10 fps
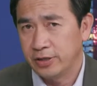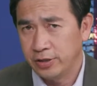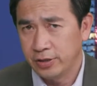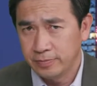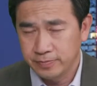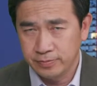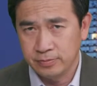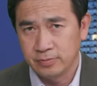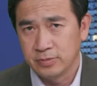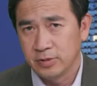year,
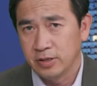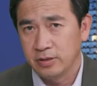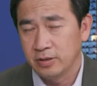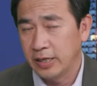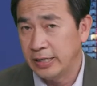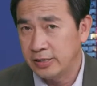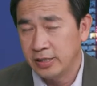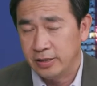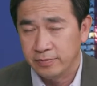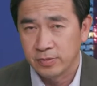the
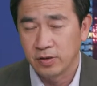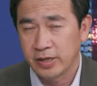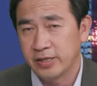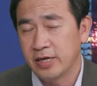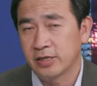AC, okay, the air